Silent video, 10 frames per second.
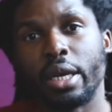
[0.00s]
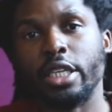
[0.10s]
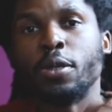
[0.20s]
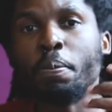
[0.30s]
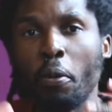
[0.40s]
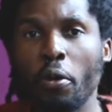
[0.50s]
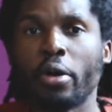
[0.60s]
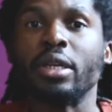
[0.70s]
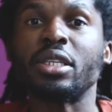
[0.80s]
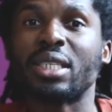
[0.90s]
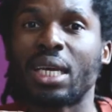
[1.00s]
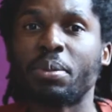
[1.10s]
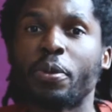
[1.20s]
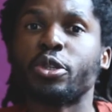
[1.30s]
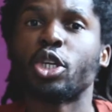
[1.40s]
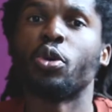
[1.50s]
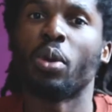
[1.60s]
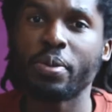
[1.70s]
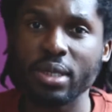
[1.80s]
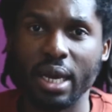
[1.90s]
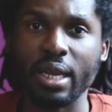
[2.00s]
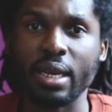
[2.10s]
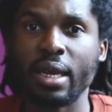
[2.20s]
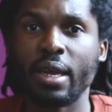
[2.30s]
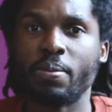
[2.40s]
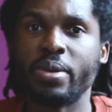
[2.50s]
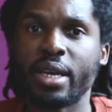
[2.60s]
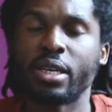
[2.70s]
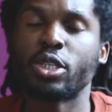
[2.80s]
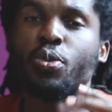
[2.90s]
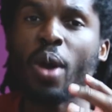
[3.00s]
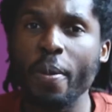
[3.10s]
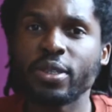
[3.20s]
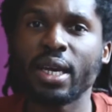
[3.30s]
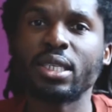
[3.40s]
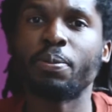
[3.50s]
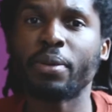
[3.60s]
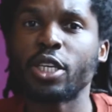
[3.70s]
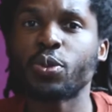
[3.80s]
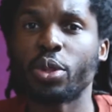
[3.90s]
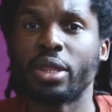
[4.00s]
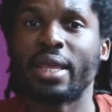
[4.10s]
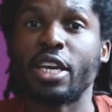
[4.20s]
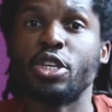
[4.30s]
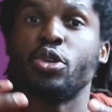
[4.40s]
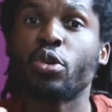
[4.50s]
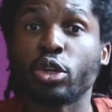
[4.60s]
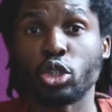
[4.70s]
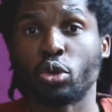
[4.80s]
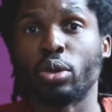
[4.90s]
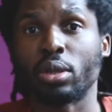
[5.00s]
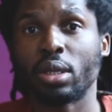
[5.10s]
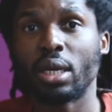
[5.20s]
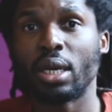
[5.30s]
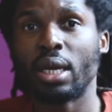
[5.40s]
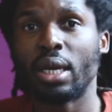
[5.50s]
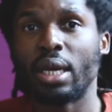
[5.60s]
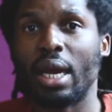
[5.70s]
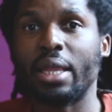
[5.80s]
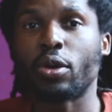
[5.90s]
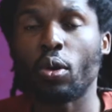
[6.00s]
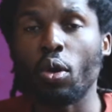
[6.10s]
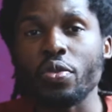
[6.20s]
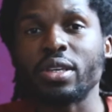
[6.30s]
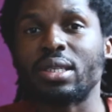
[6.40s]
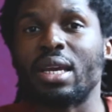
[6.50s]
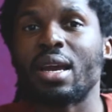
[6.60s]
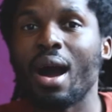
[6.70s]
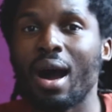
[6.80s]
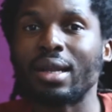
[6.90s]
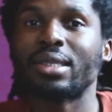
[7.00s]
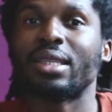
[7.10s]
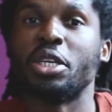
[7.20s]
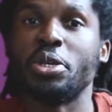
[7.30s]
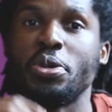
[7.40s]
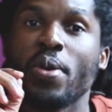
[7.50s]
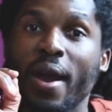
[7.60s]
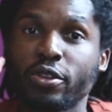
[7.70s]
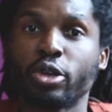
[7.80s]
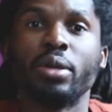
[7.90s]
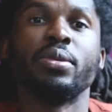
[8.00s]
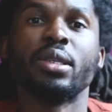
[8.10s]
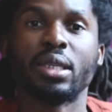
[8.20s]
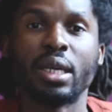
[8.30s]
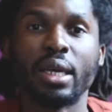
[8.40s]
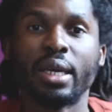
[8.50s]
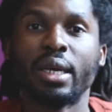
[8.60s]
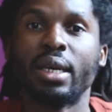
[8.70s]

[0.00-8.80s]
It's important to send people to your website because your website's a place that you control and they're only seeing content that you have told them to see.